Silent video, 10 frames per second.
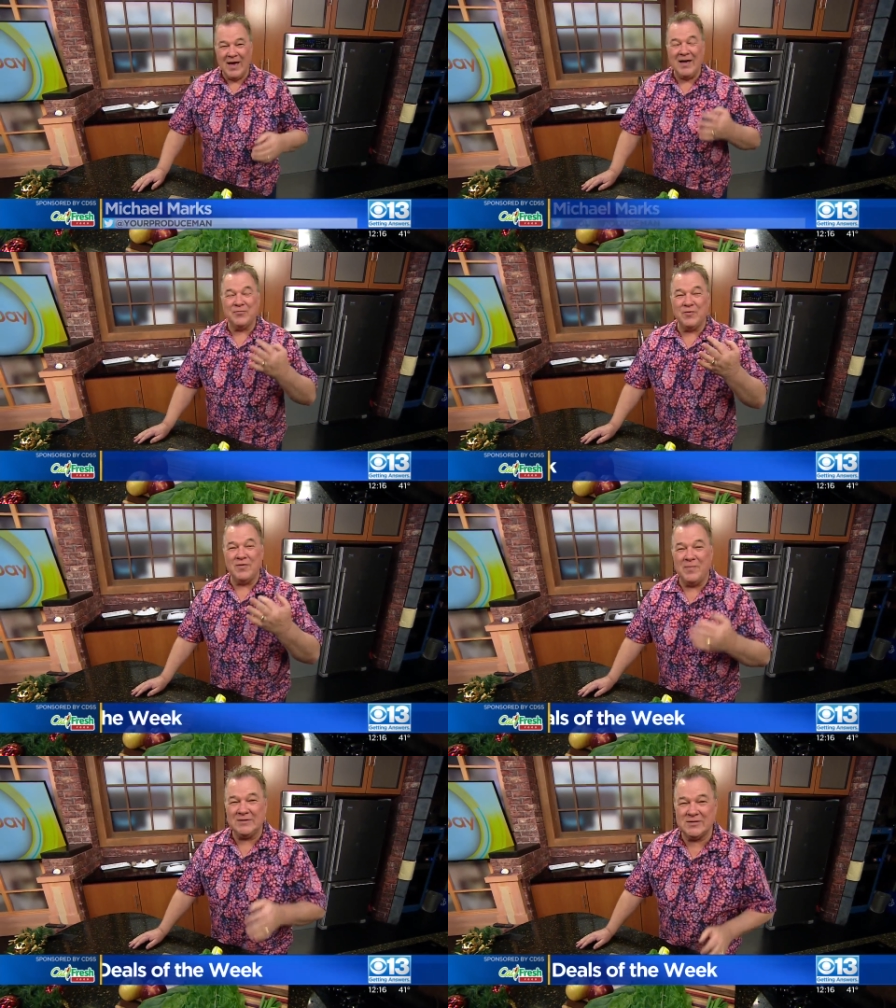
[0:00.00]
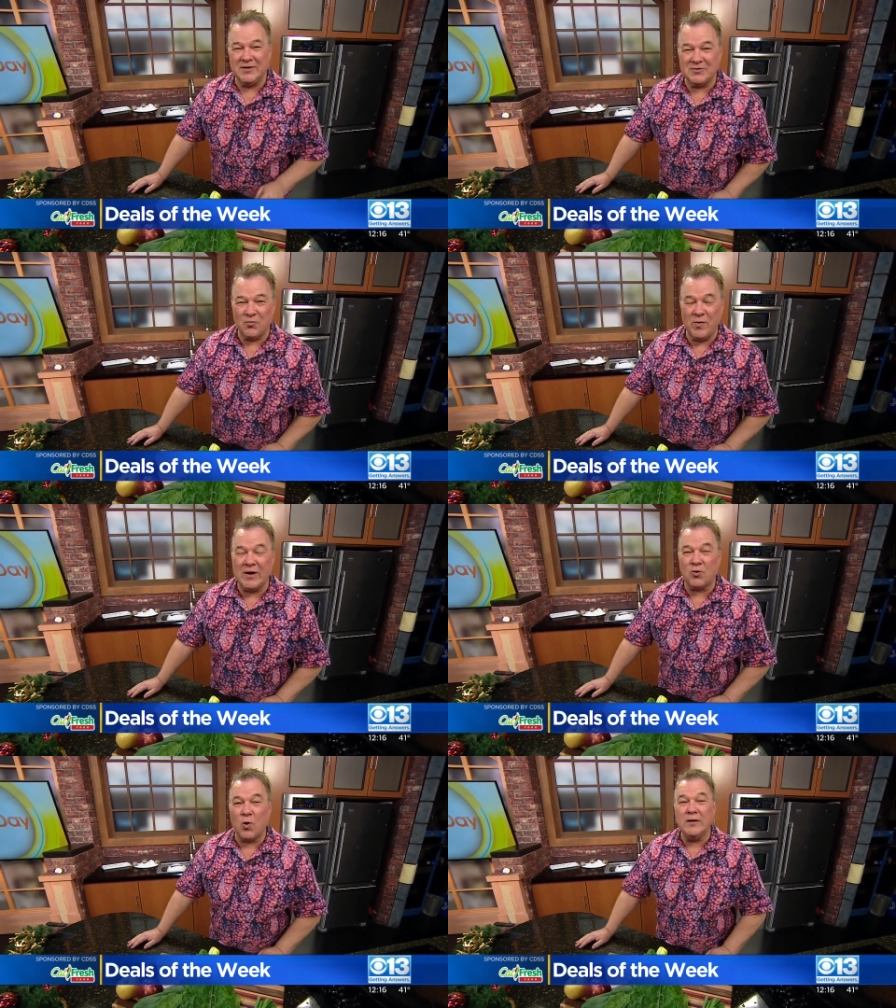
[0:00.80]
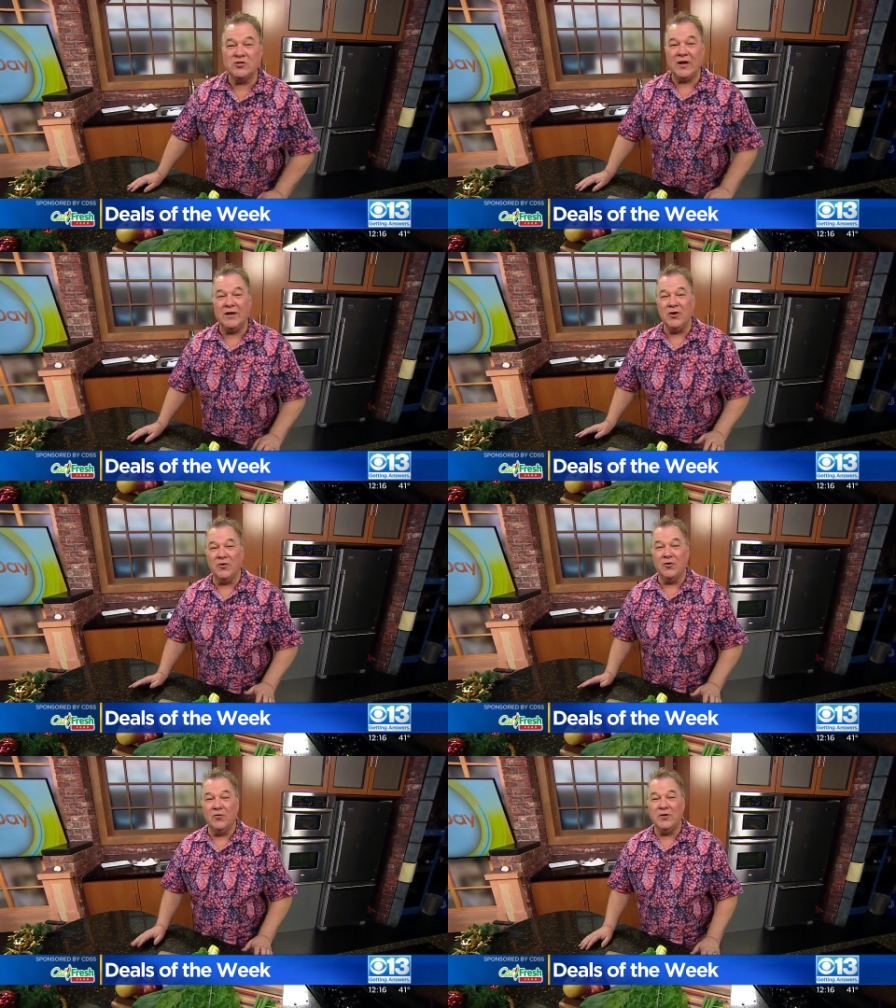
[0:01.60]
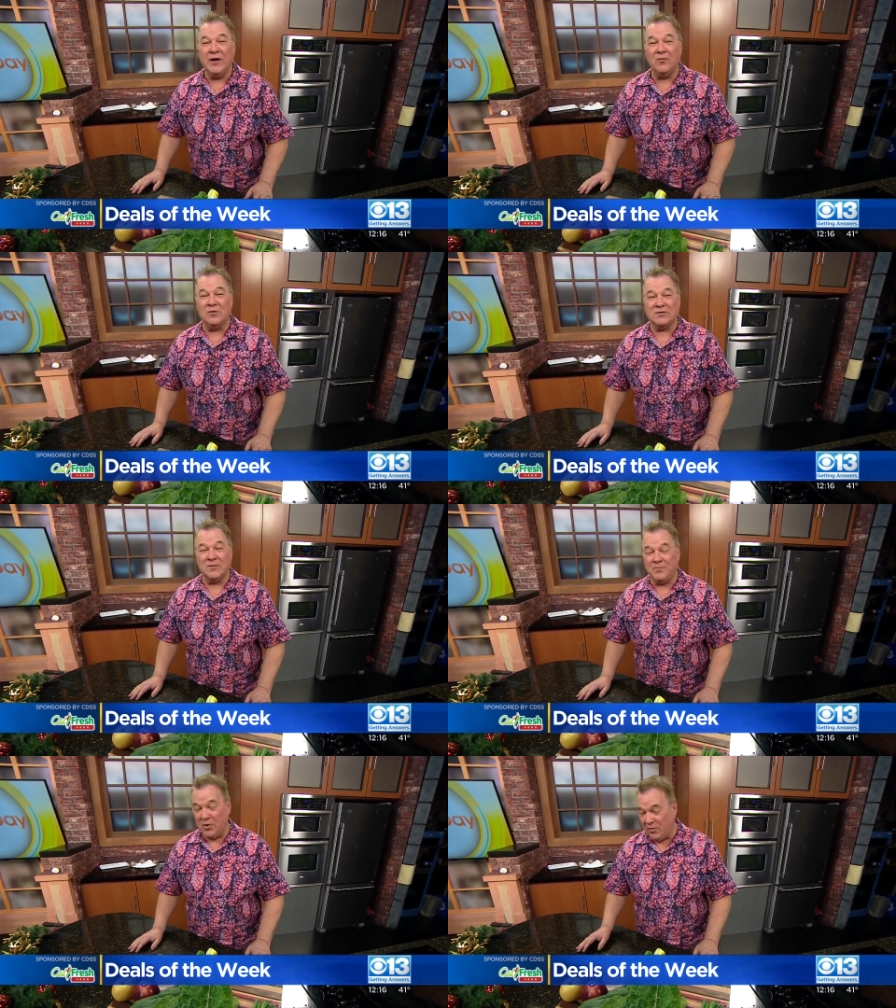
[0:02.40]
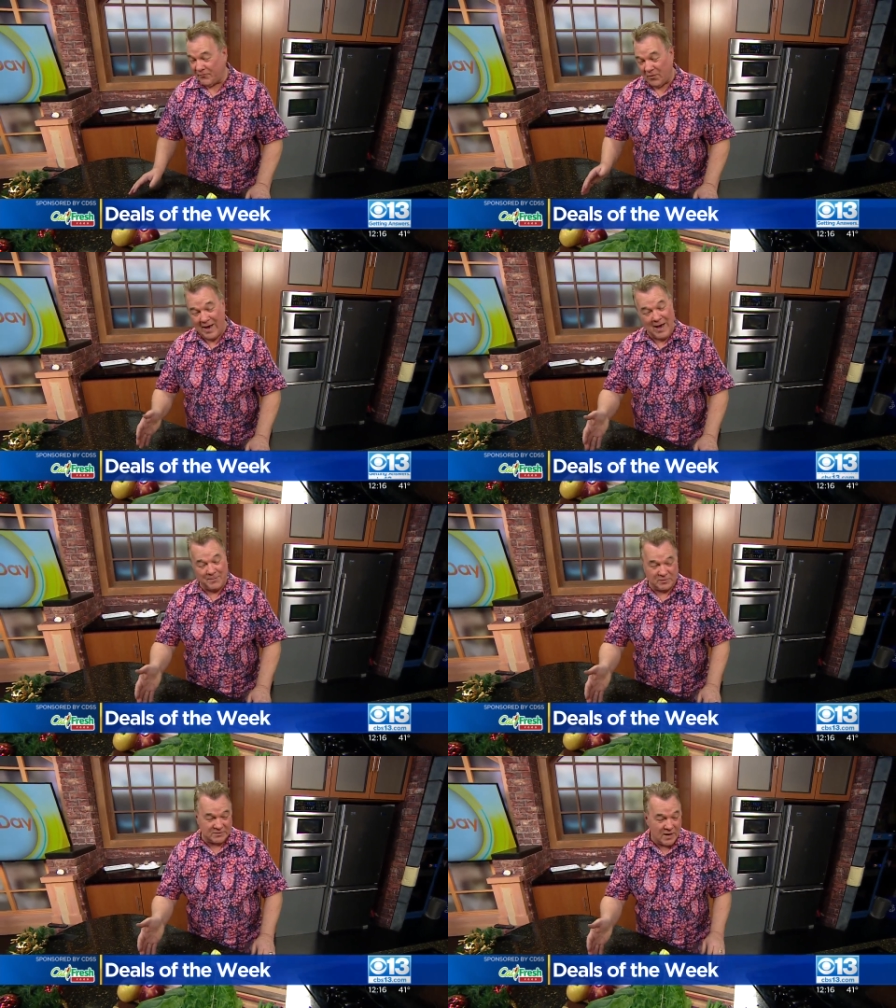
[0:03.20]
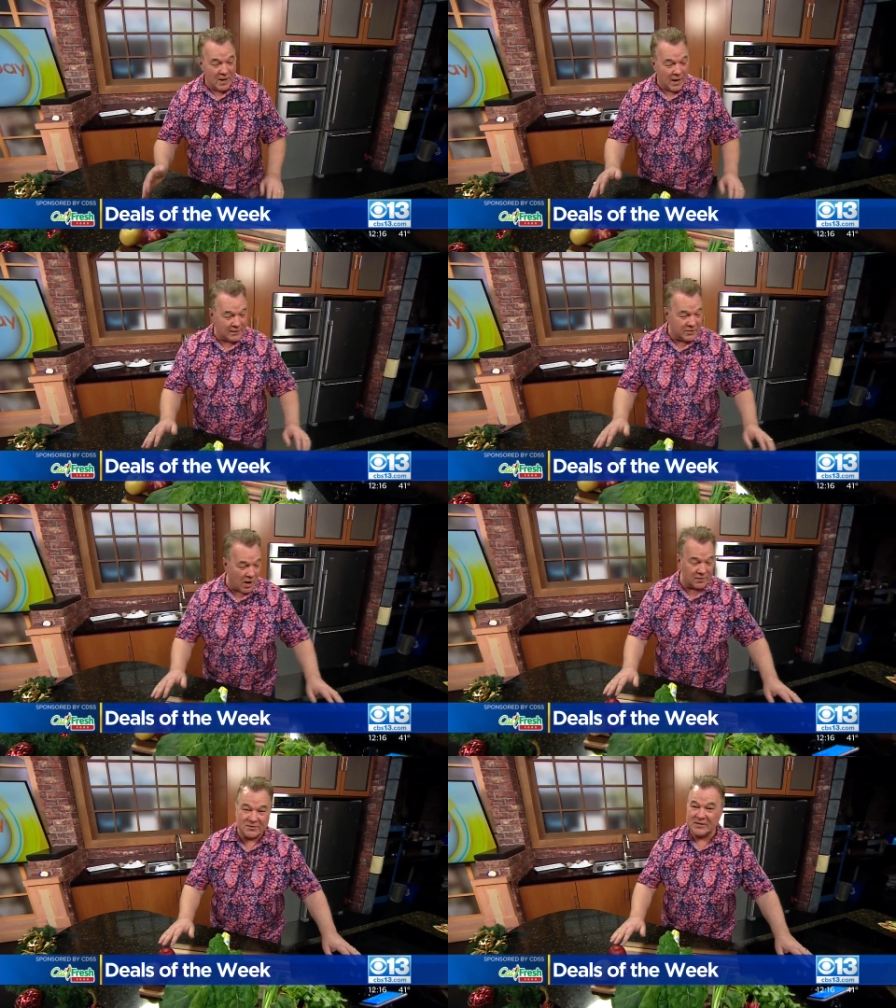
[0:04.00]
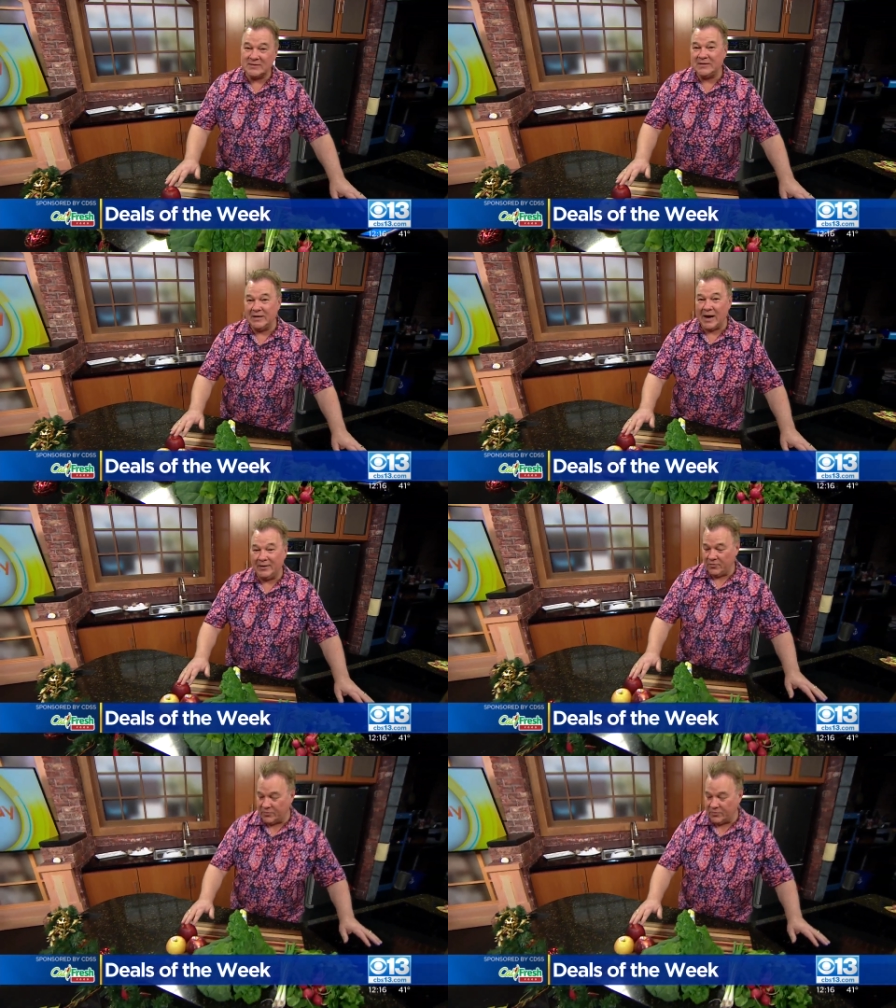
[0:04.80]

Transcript: Hey, three of the best deals of the week. Crunch in your new year with some beautiful apples. $1.69 to